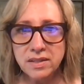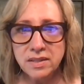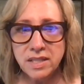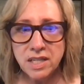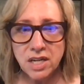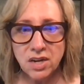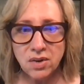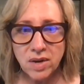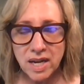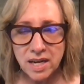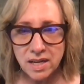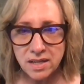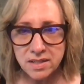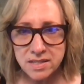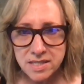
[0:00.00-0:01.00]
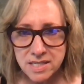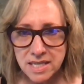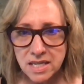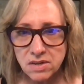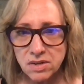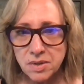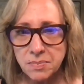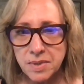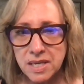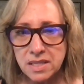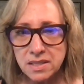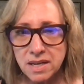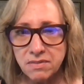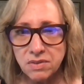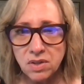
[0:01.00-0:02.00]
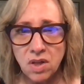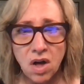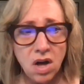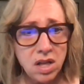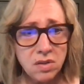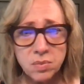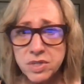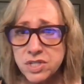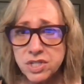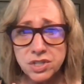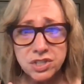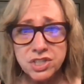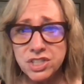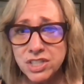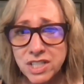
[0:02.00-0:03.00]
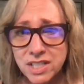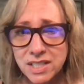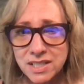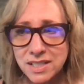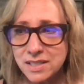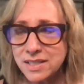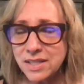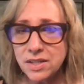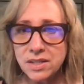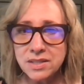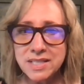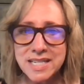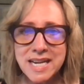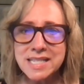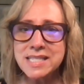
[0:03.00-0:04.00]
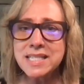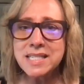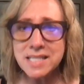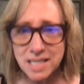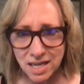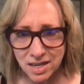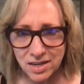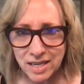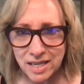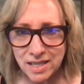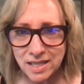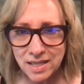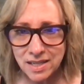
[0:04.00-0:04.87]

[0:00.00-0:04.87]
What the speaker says: at a C or a B level, all which are good, that they're necessary,